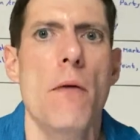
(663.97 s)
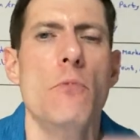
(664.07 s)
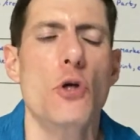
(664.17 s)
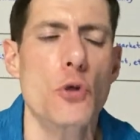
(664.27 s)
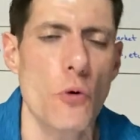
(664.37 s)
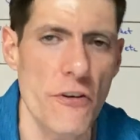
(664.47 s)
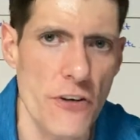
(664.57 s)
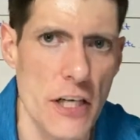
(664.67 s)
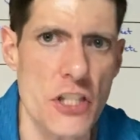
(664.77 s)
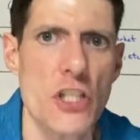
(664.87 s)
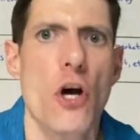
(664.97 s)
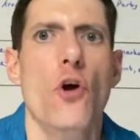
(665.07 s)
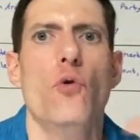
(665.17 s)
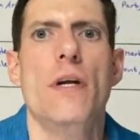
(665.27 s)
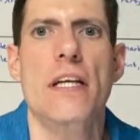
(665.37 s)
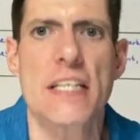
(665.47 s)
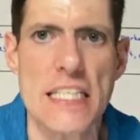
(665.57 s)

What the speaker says: mutual funds, real